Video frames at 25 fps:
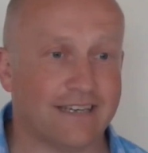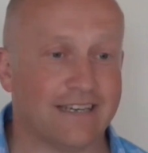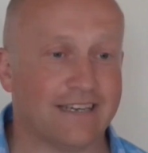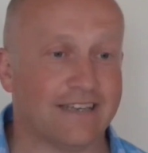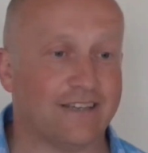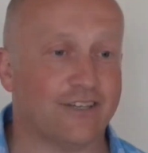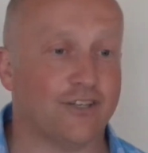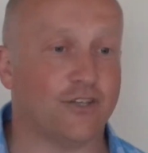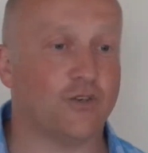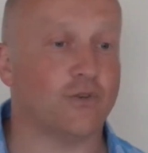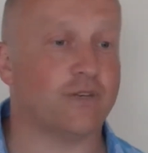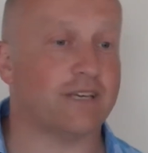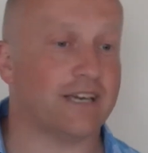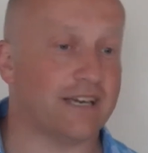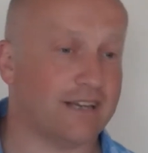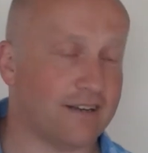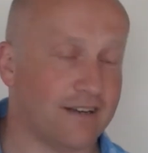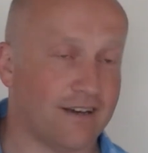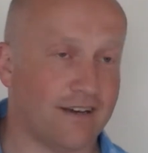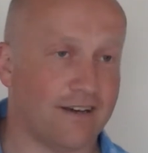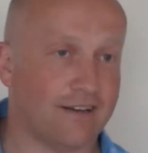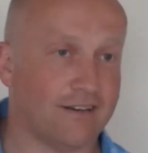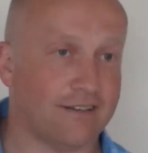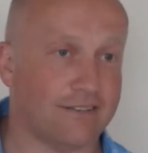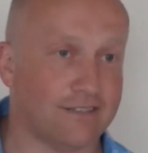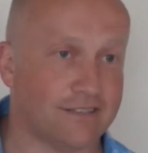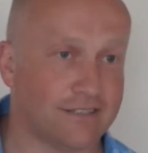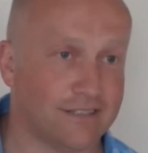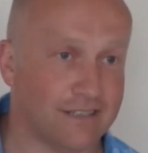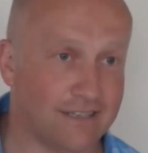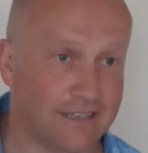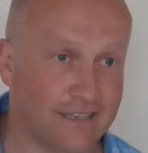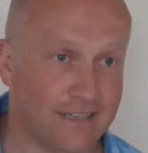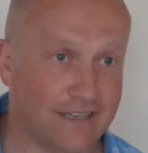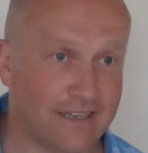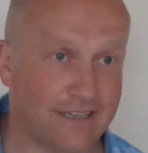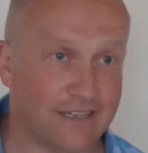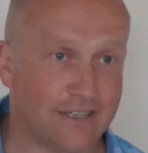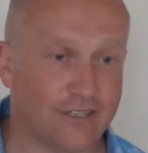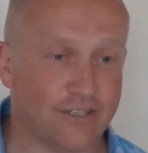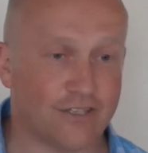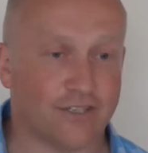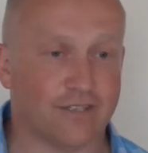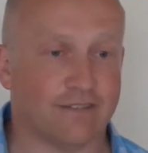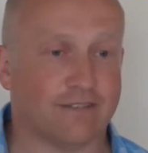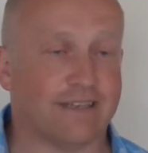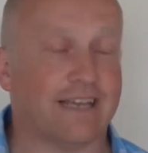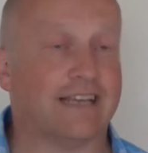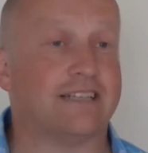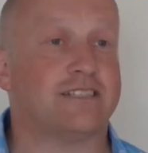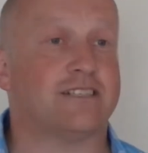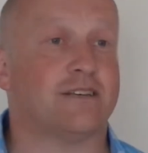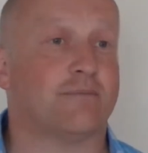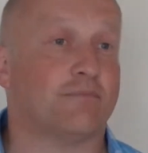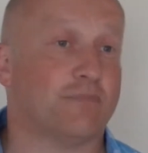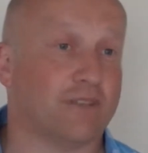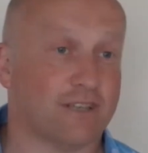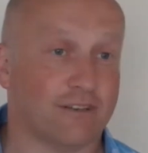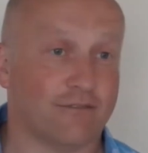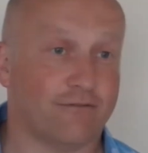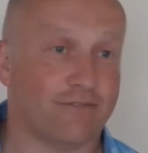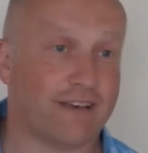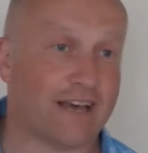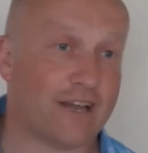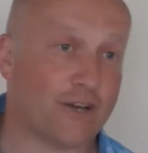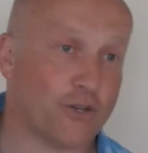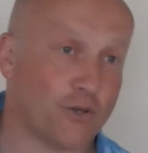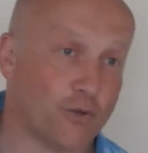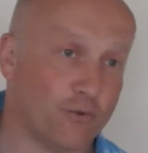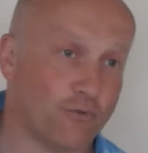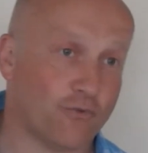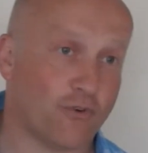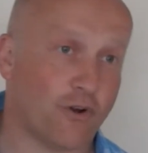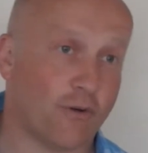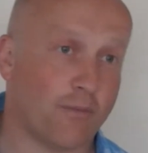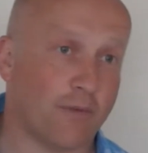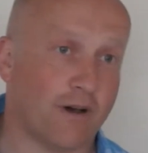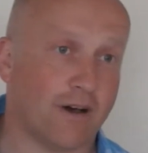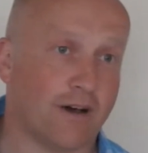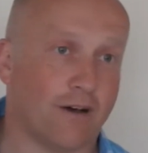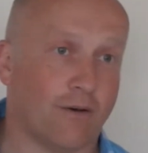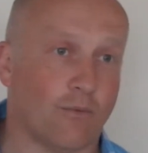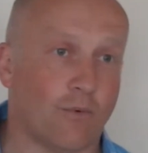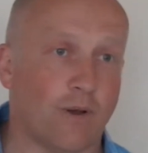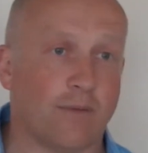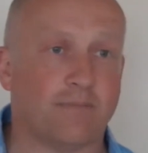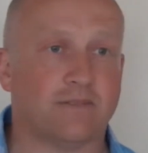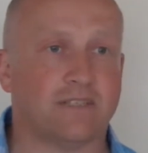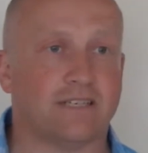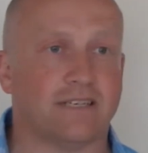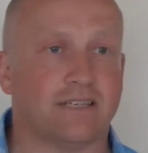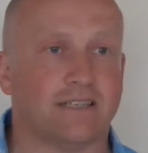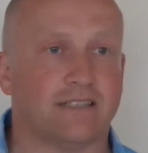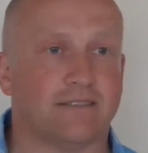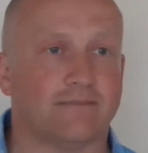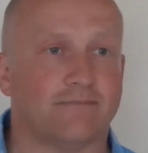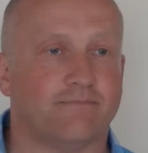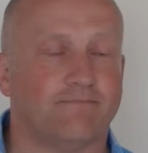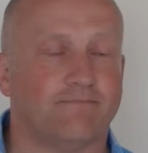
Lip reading: in the UK and Ireland can get something of value from our website.